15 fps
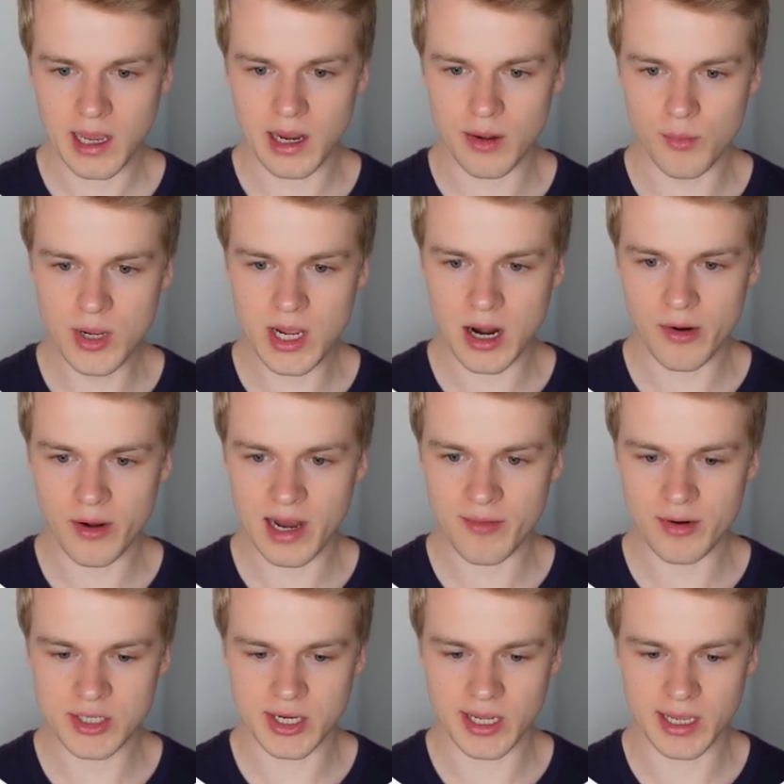And we are
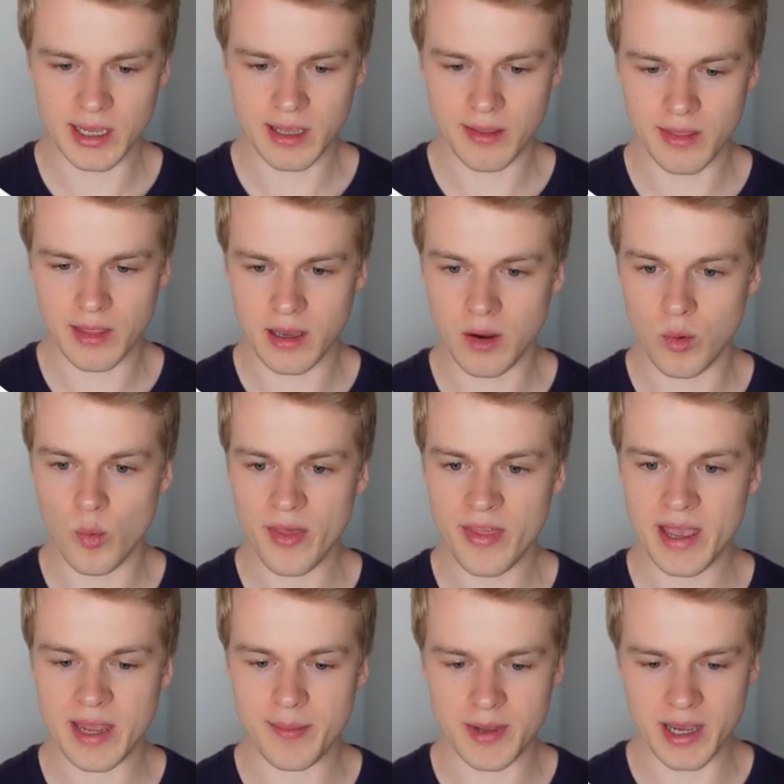leveraging the
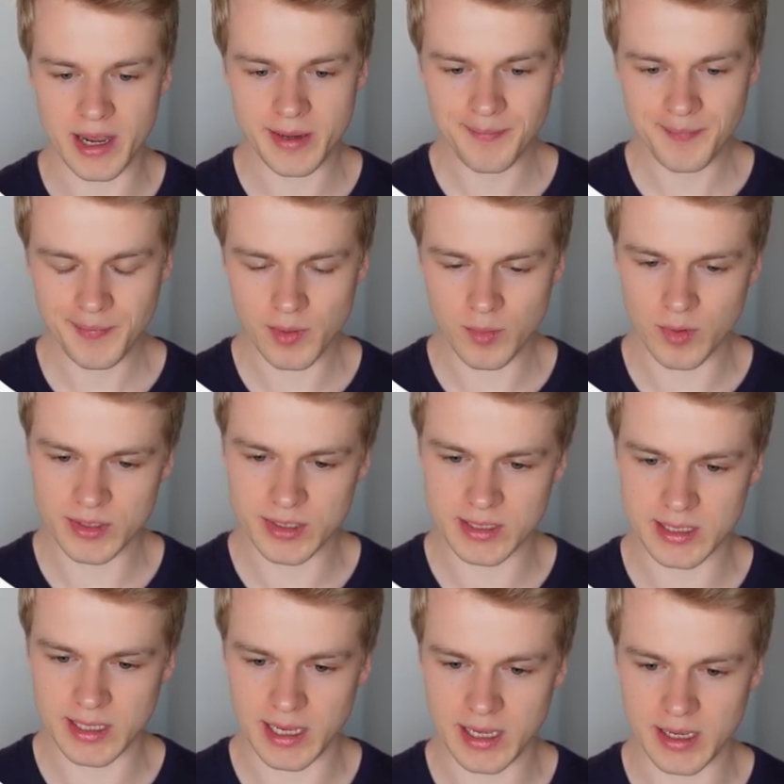weather API, which
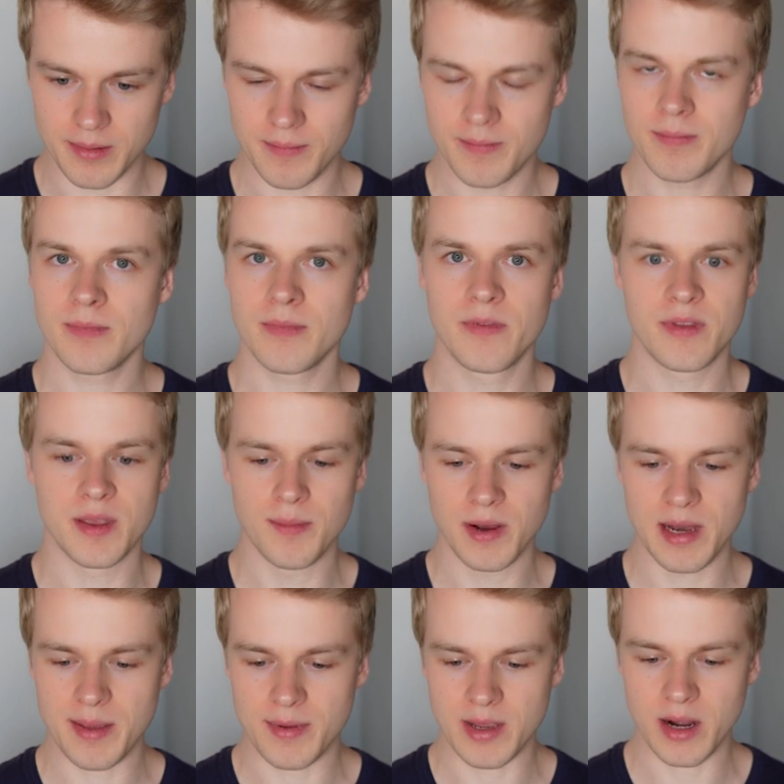is a
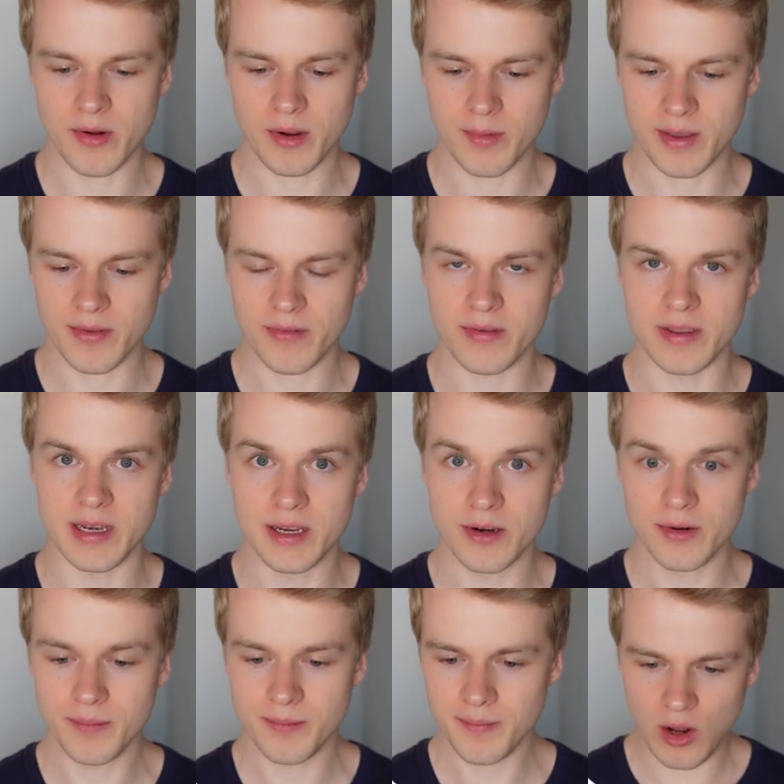simple API request seen
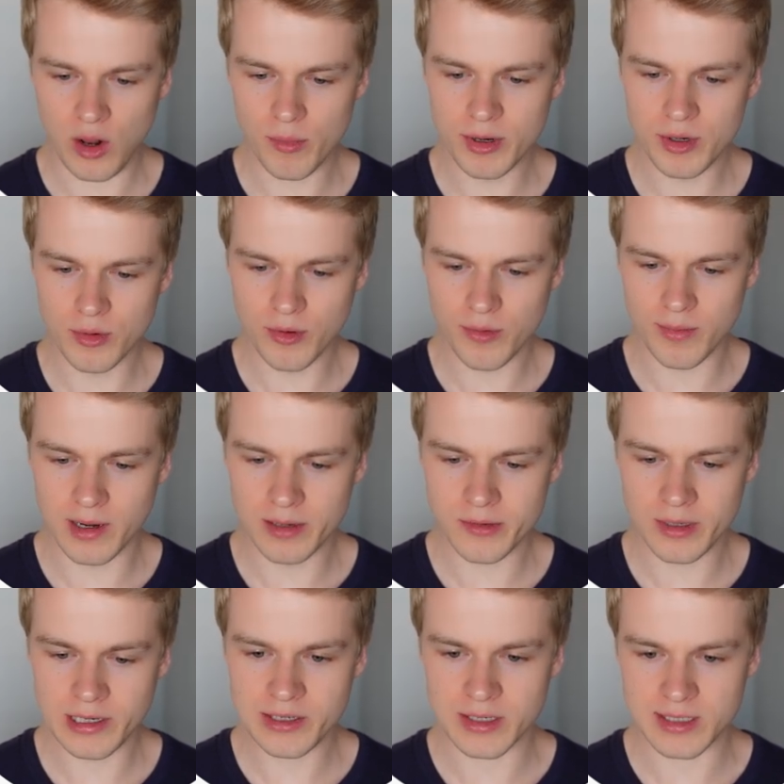here. And all we do is we
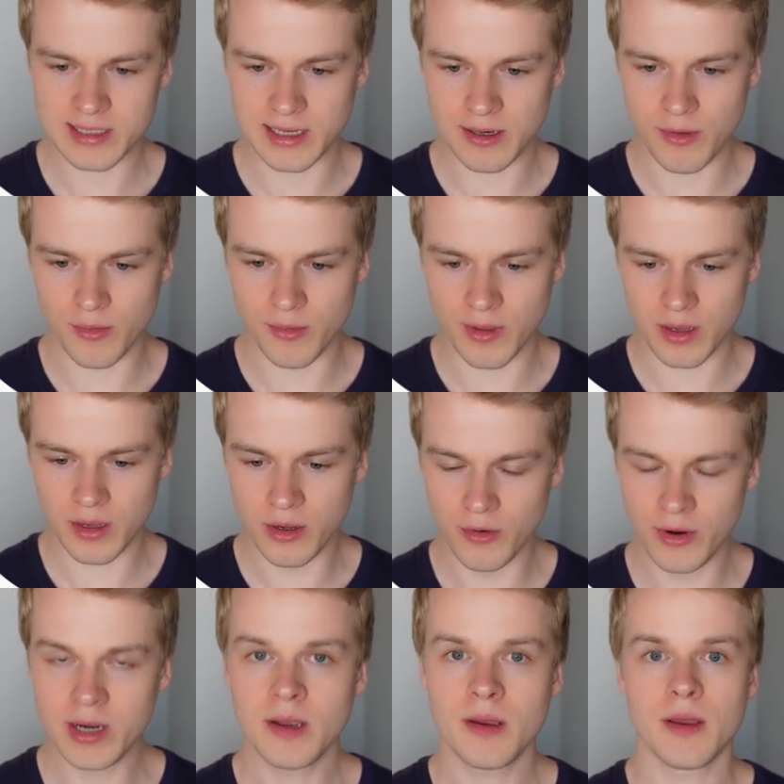literally just send through the
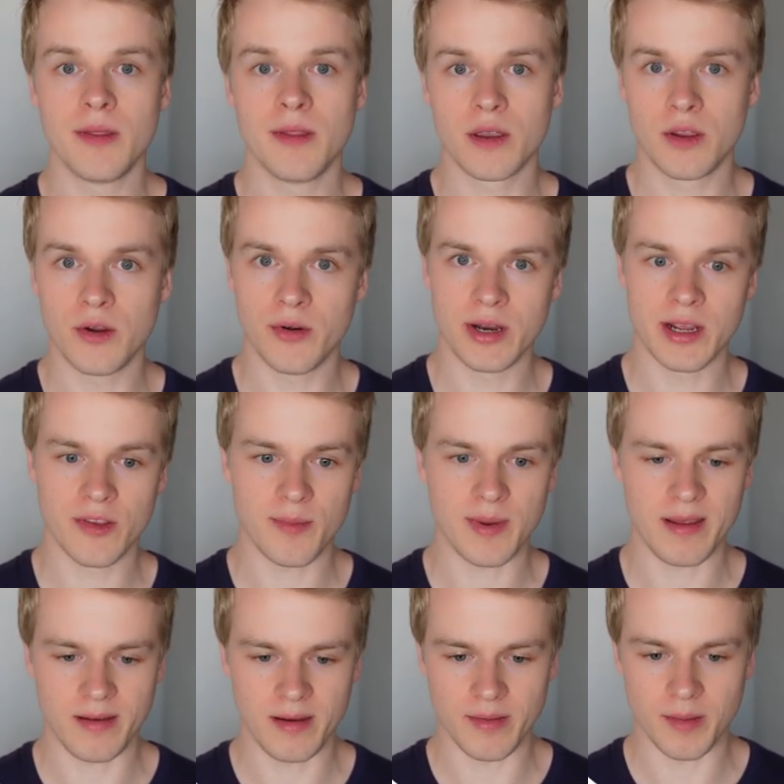query. And the query is
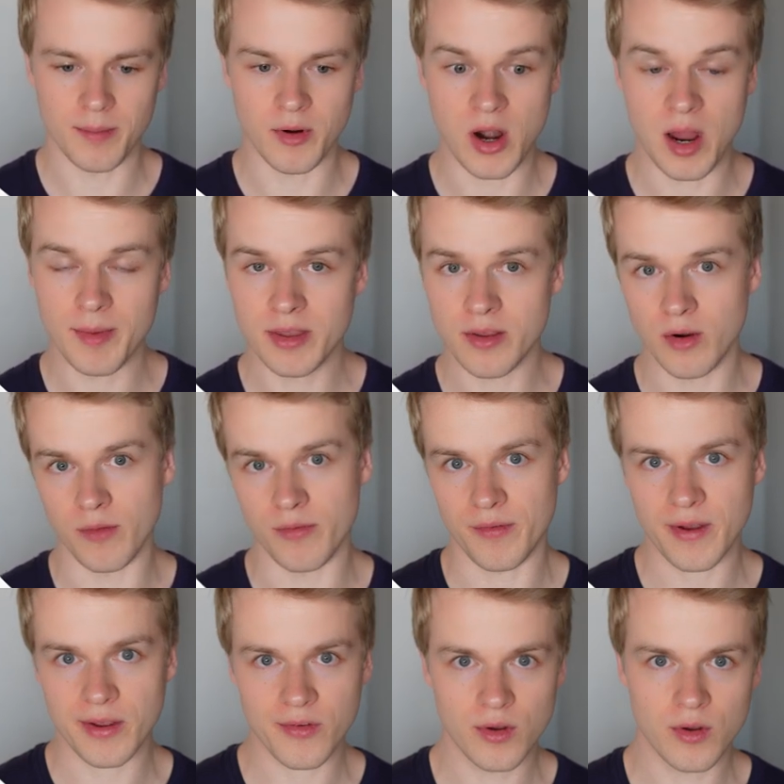basically the parameter of the
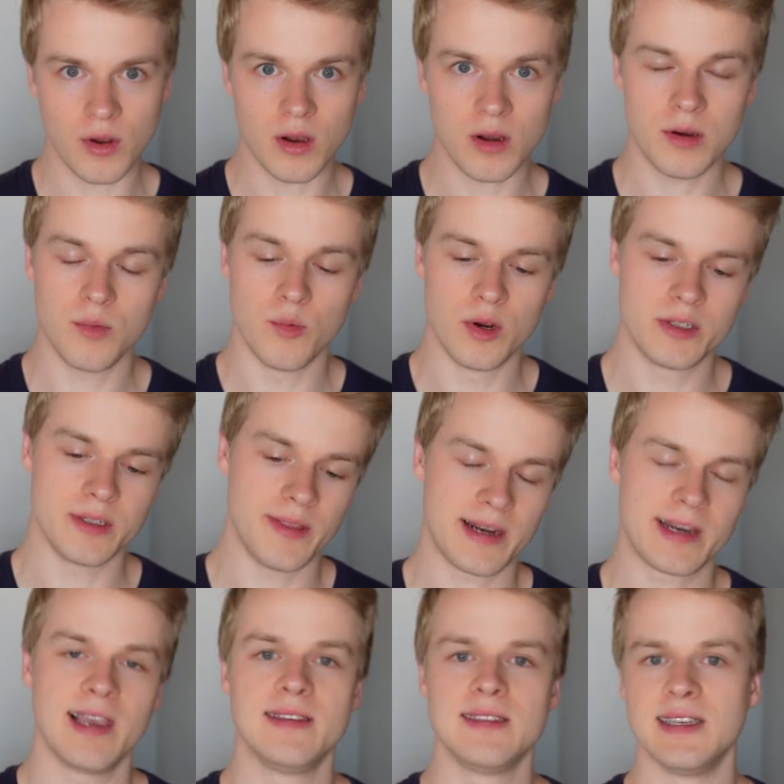function call, which in
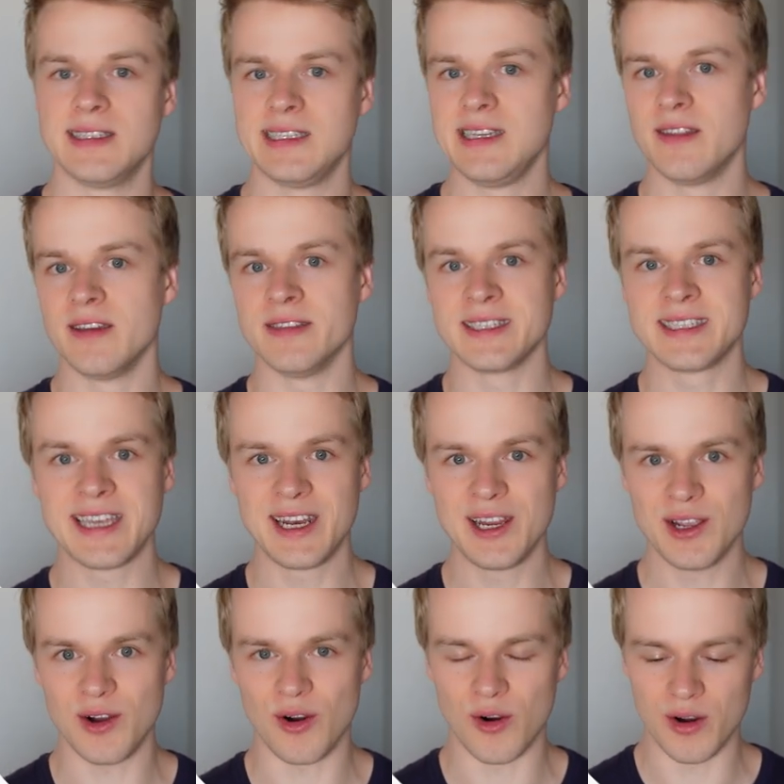that case is either the
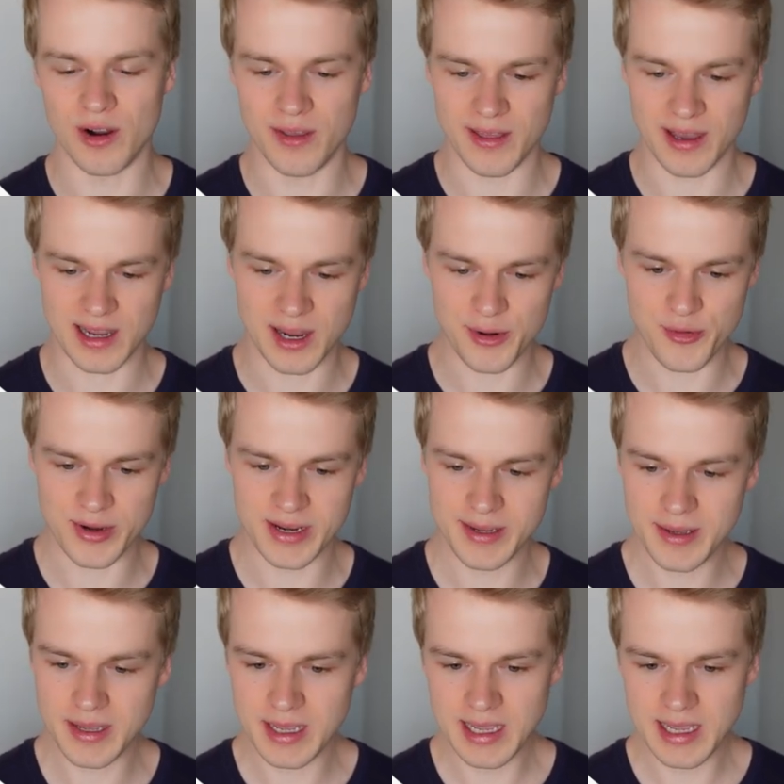city or the country.